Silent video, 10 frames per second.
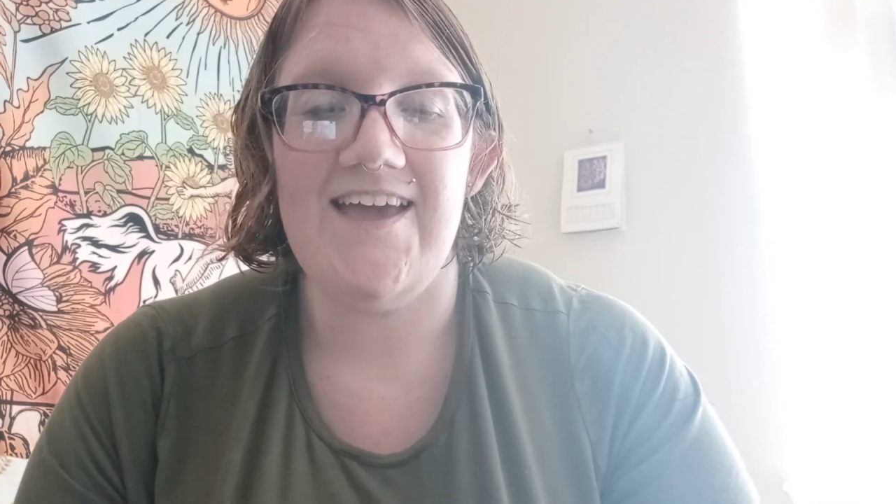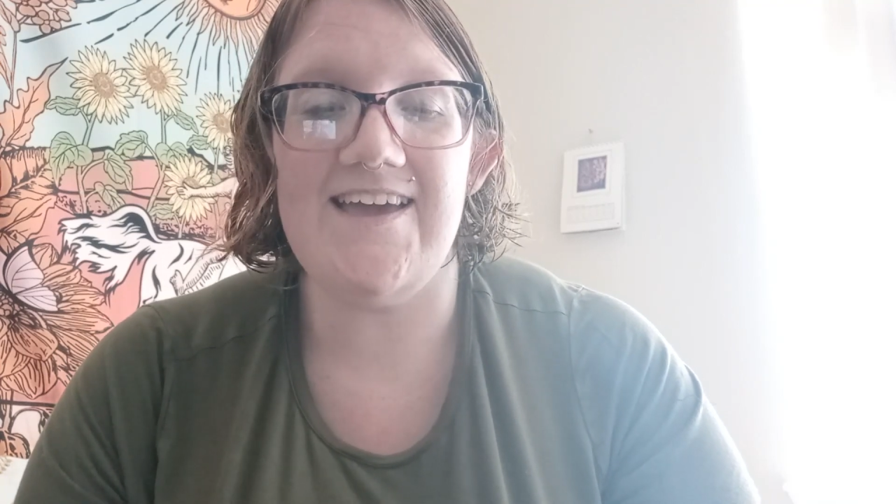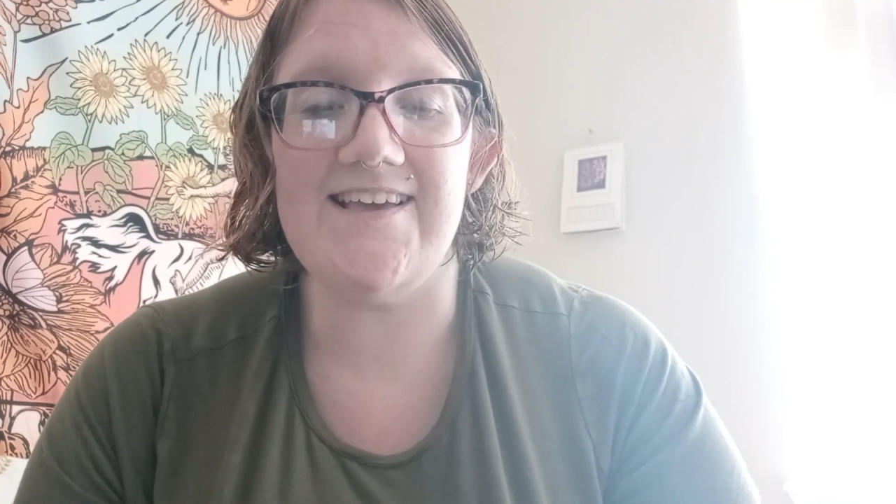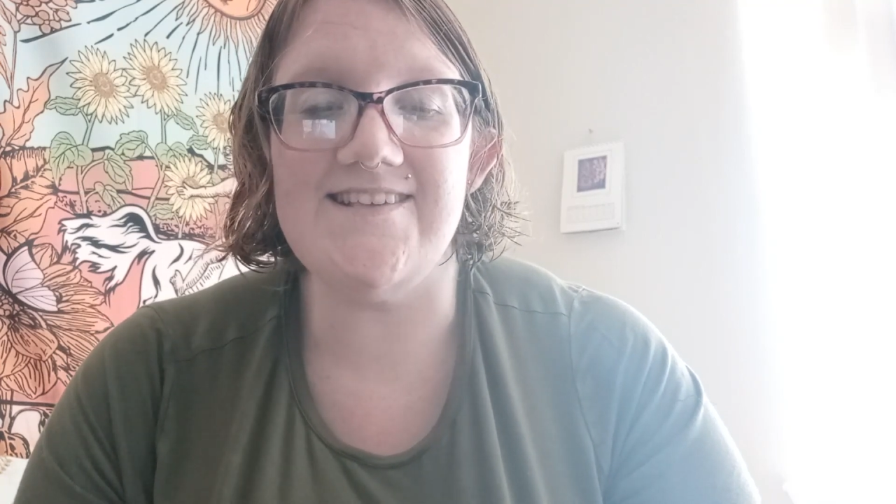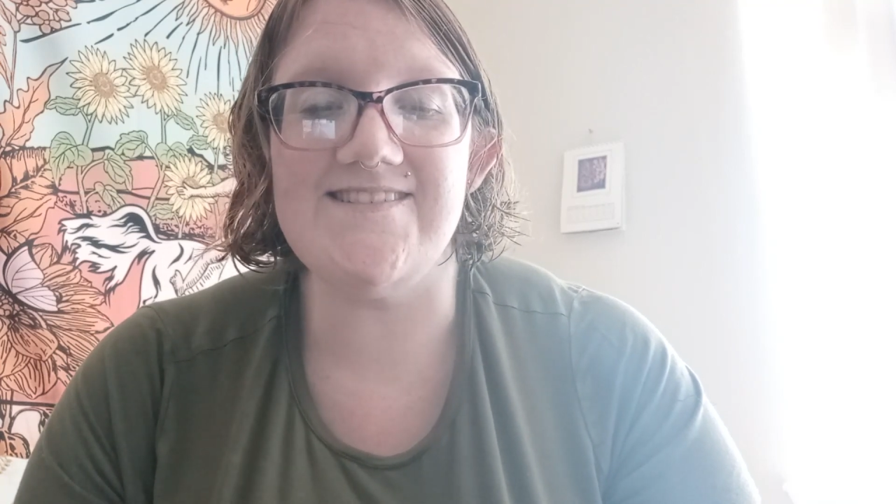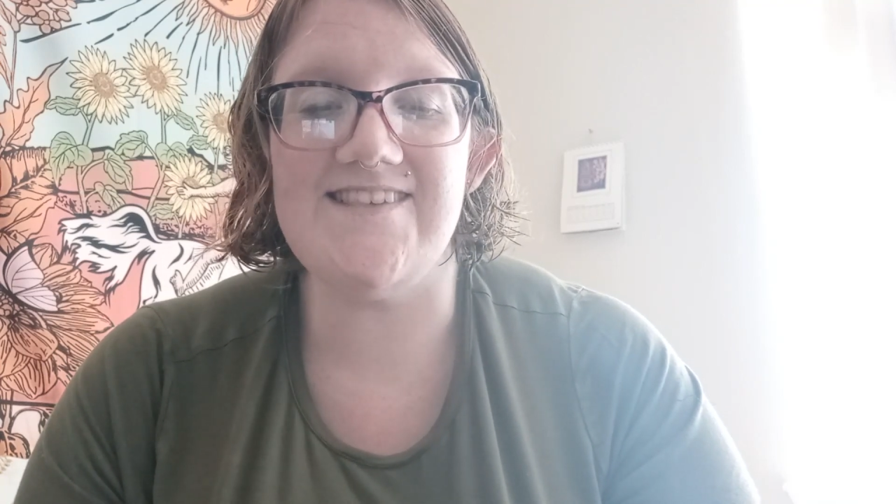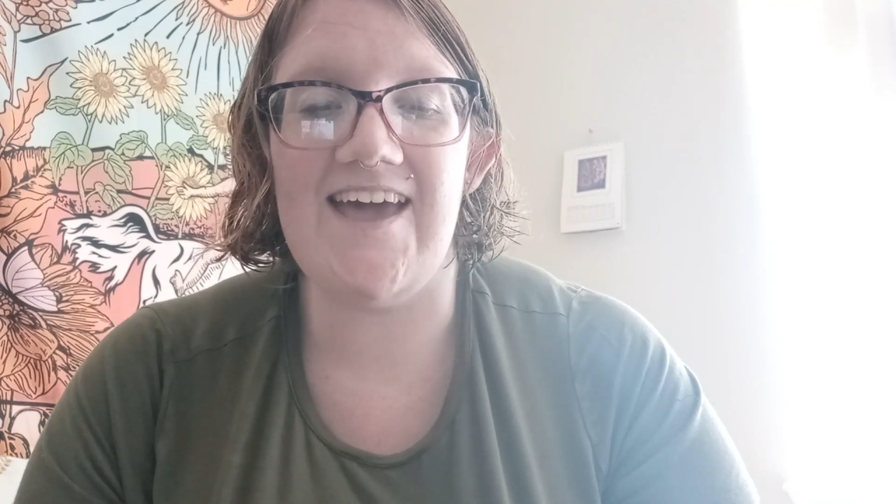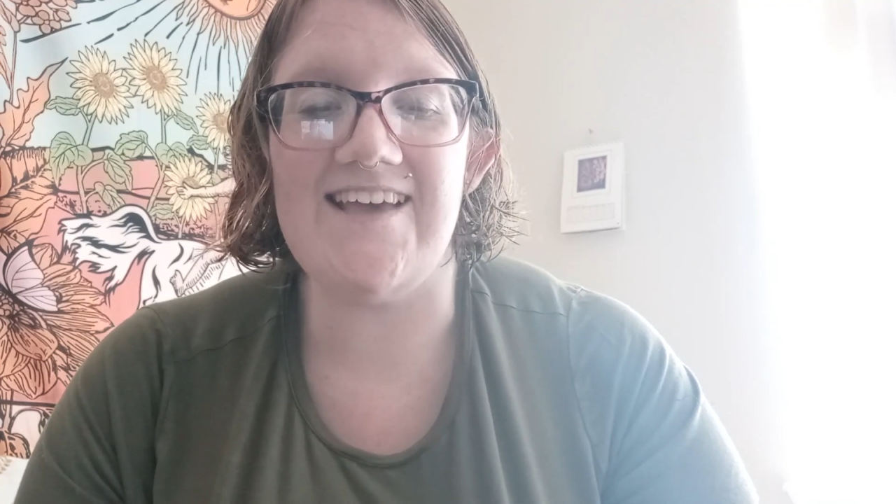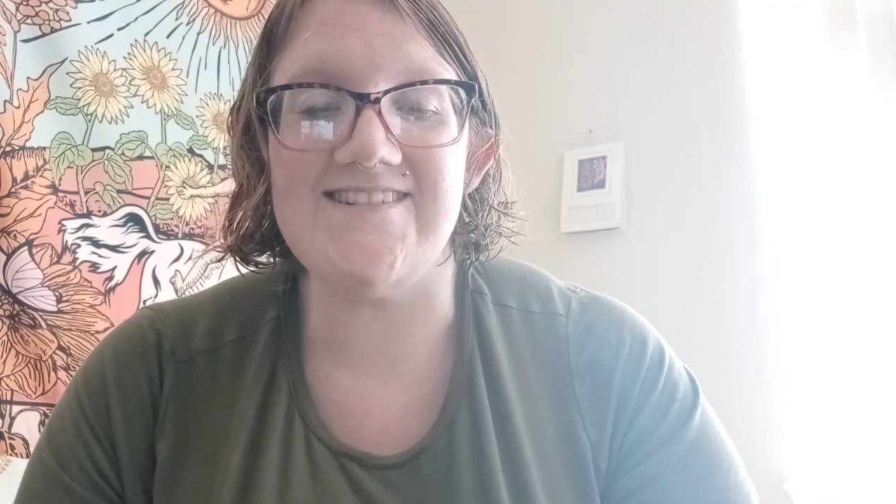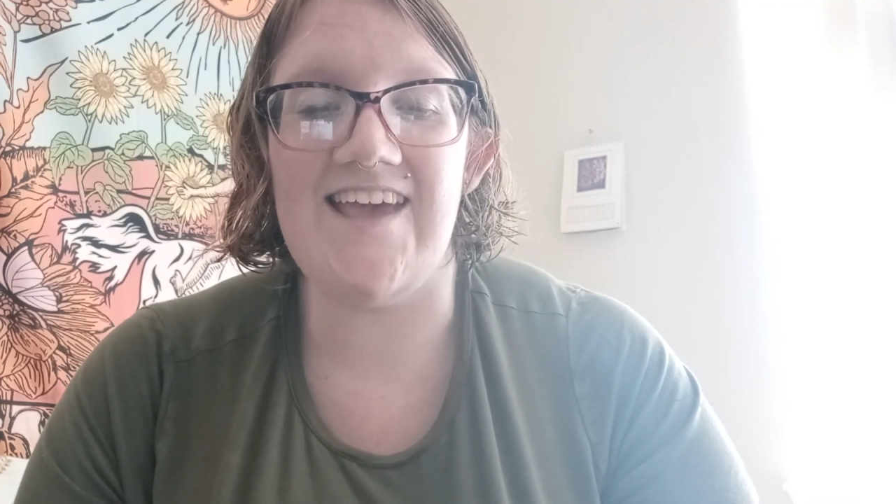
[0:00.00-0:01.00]
is,
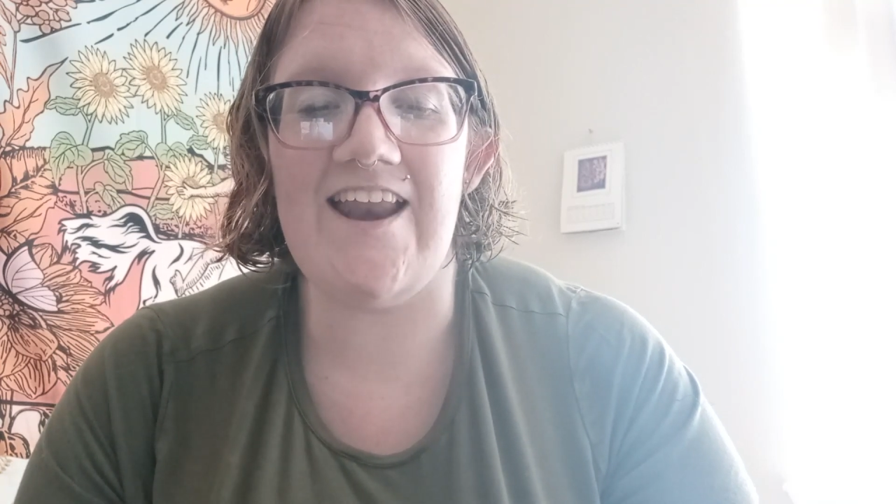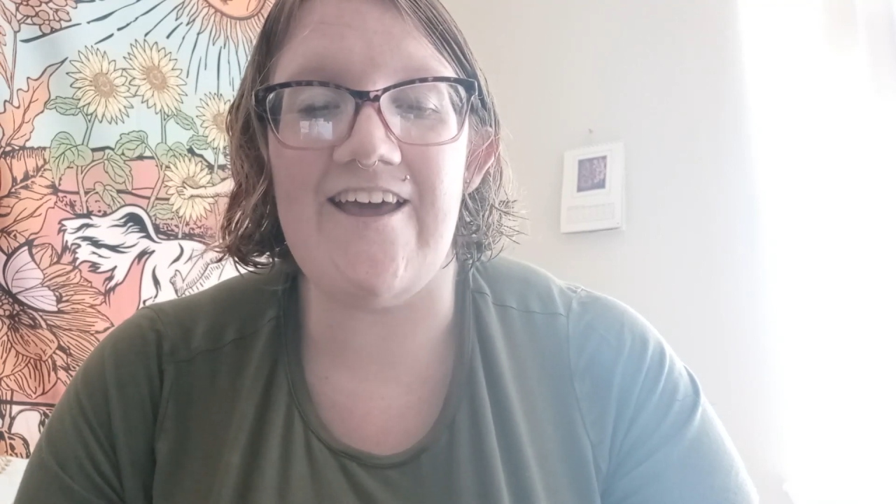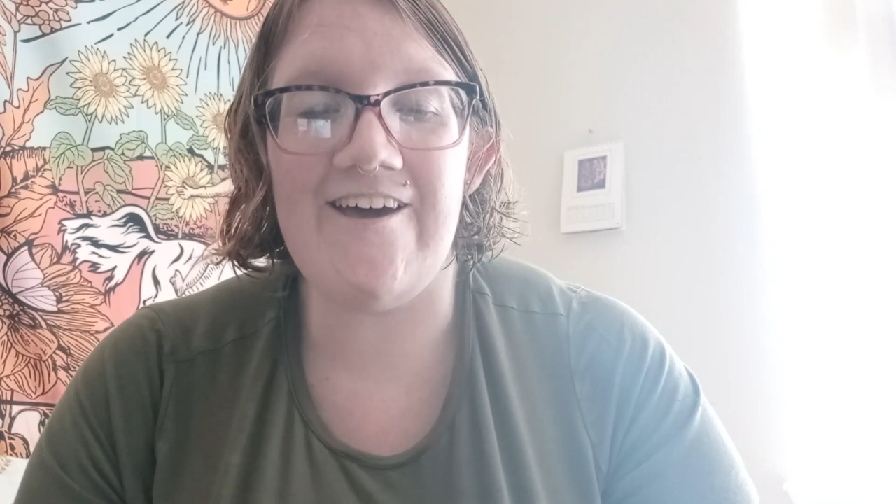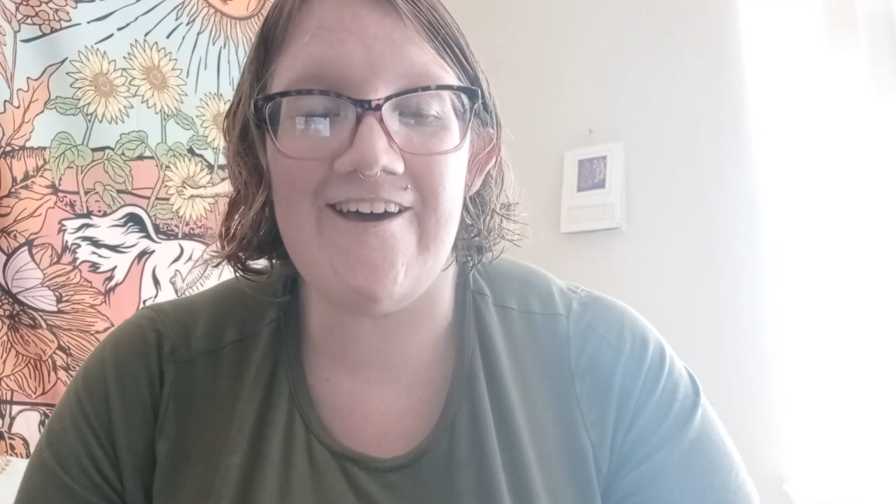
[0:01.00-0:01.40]
I said,